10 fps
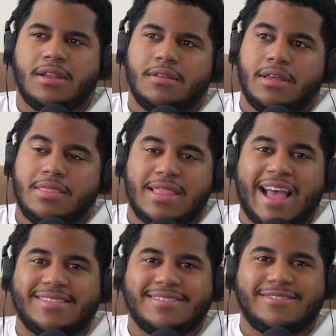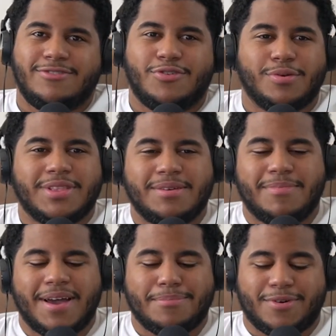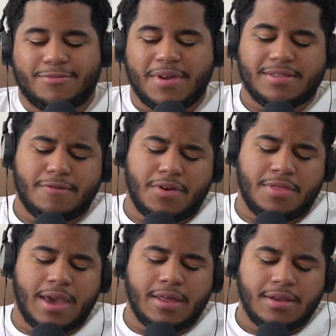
And that's truly my perspective on that.